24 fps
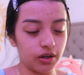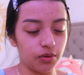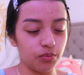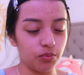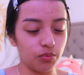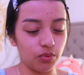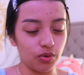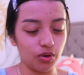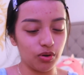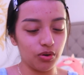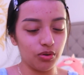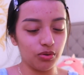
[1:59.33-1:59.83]

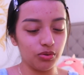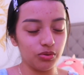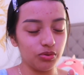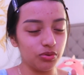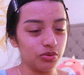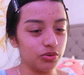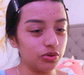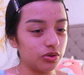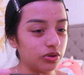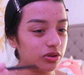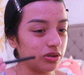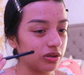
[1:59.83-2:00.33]

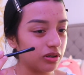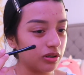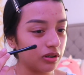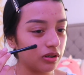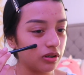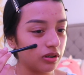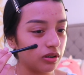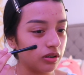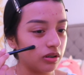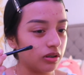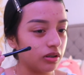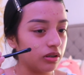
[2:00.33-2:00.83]
Rose.
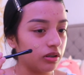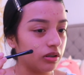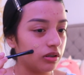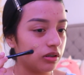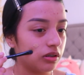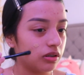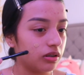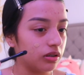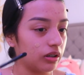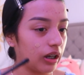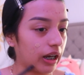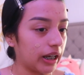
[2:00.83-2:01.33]

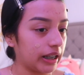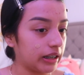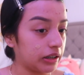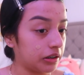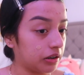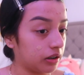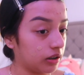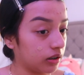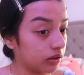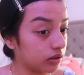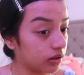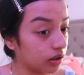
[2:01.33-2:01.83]
I
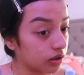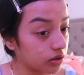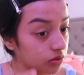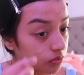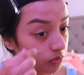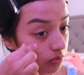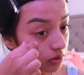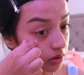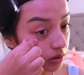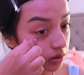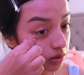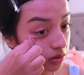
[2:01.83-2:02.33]
think that's
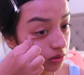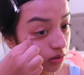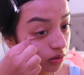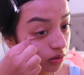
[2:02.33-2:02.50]
what it's